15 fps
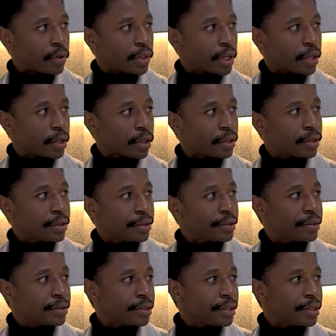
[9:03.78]
than
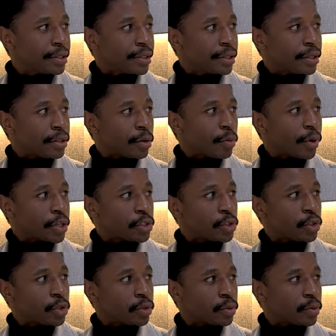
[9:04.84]
what
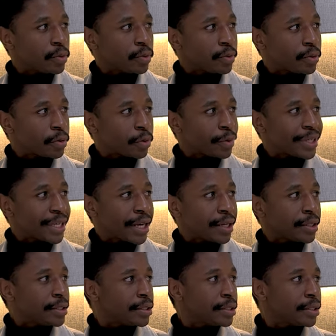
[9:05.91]
you
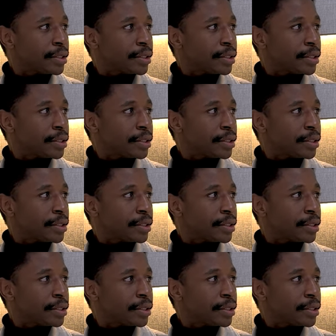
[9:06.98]
create.